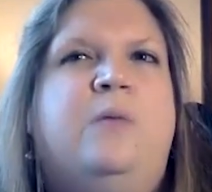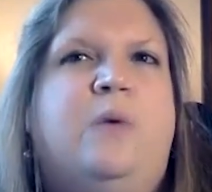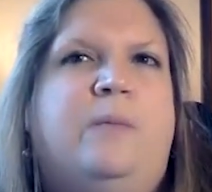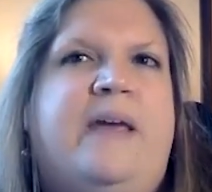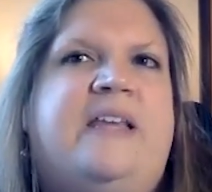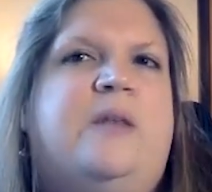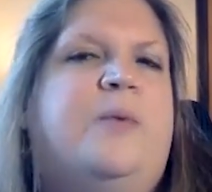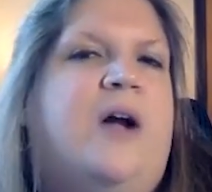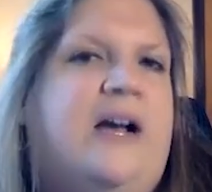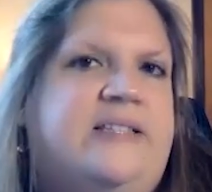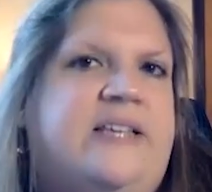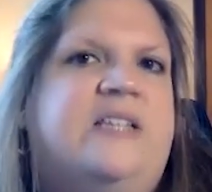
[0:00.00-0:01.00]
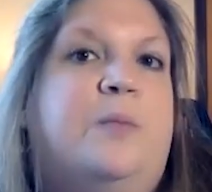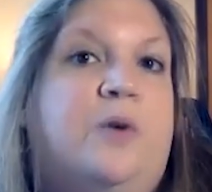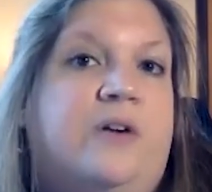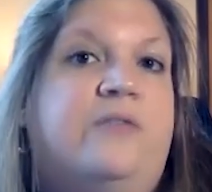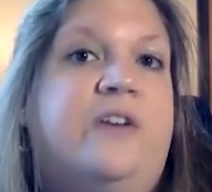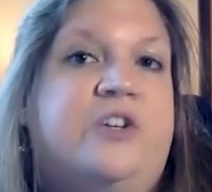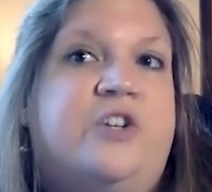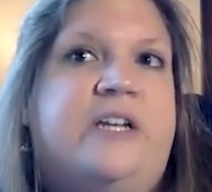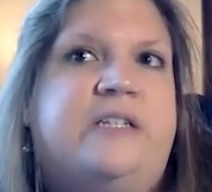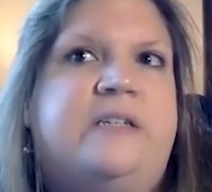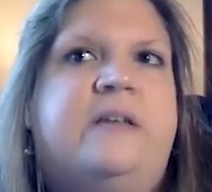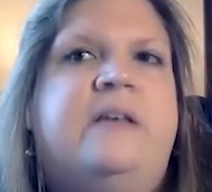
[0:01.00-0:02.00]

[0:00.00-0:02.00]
will make the process more efficient.